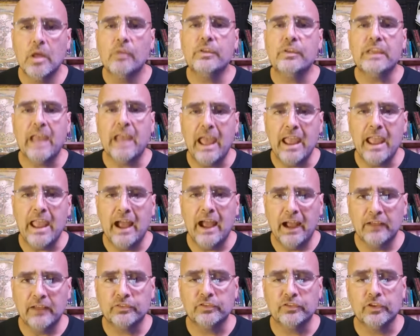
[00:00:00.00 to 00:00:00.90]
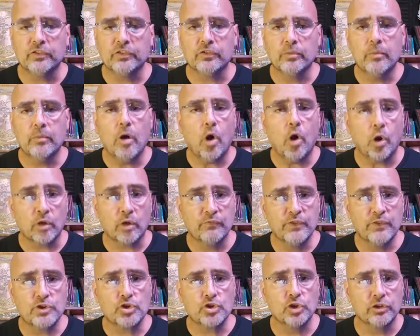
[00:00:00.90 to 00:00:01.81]
The AI system,
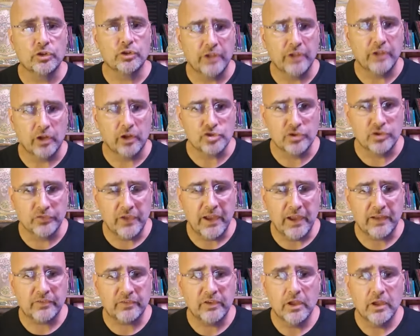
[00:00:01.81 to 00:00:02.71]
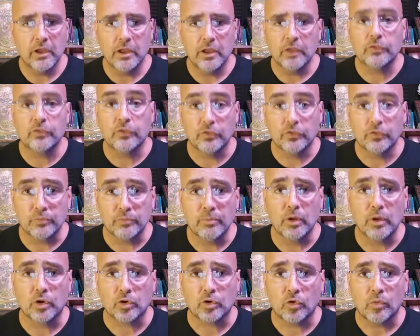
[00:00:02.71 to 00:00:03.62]
Artificial Intelligence X, is the
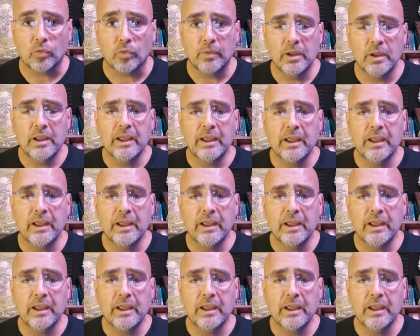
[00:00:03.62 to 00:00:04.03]
simulacrum.